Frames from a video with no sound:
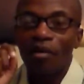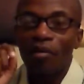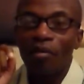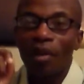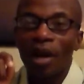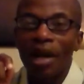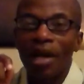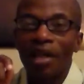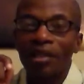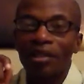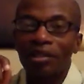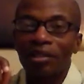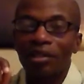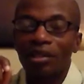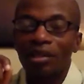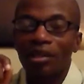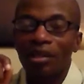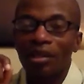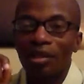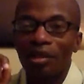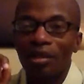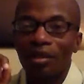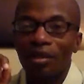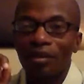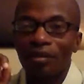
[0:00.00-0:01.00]
My
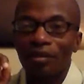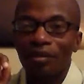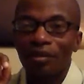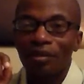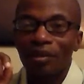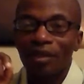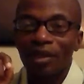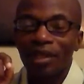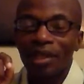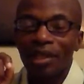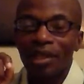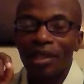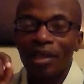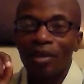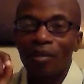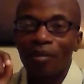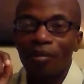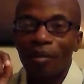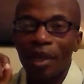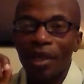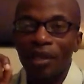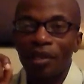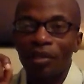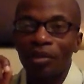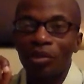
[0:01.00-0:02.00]
love
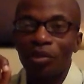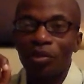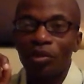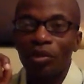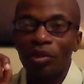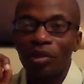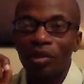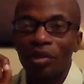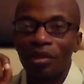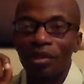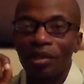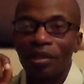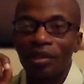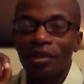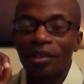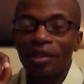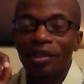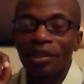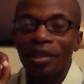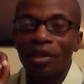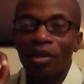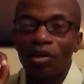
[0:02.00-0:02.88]
make you look